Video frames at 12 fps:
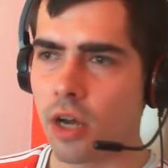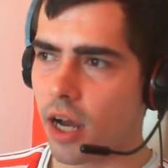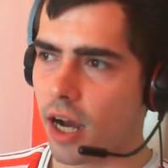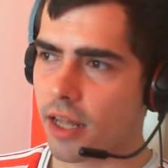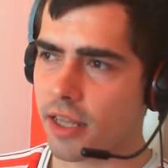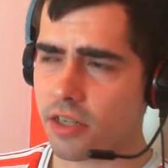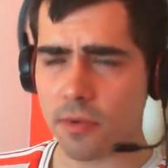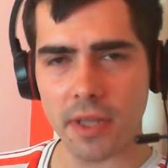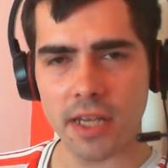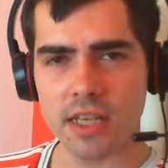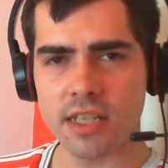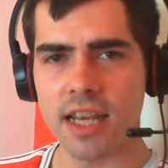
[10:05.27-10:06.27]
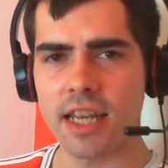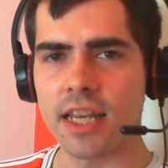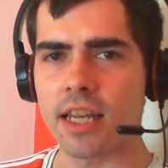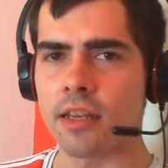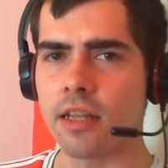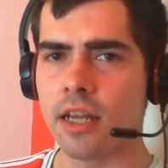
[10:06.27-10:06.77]
I think it's going to be
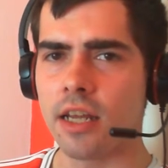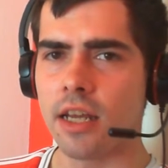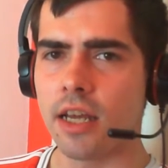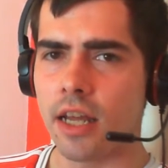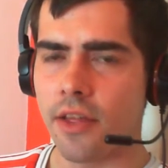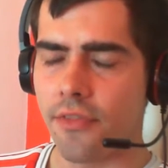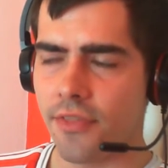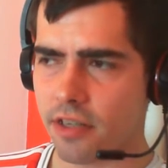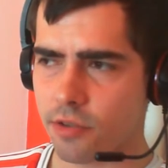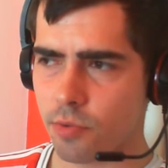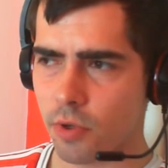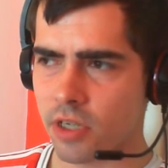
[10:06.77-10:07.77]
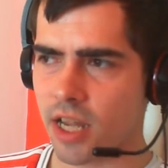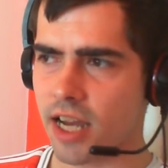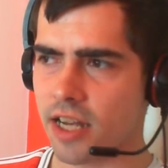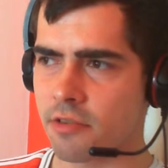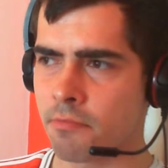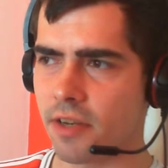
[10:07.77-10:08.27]
entertaining. This one
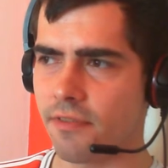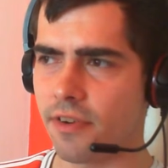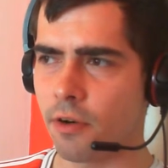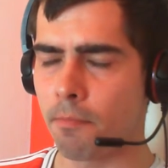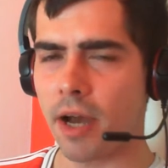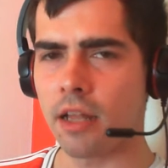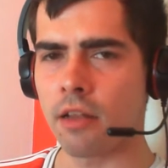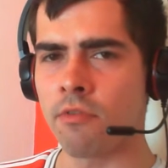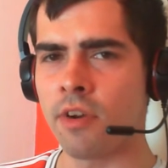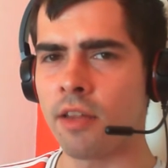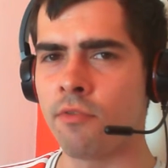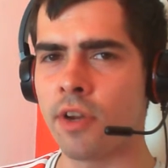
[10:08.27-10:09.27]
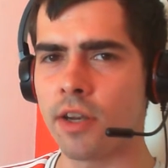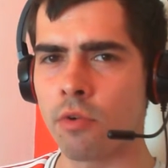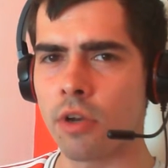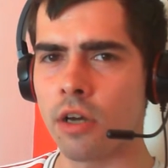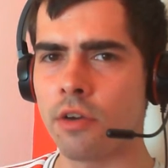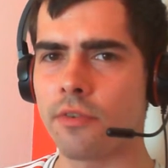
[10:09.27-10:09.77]
has midfield battle really written all
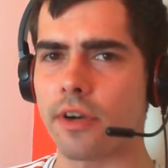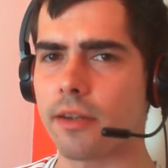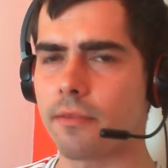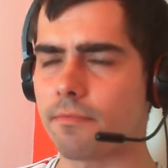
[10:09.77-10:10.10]
over it.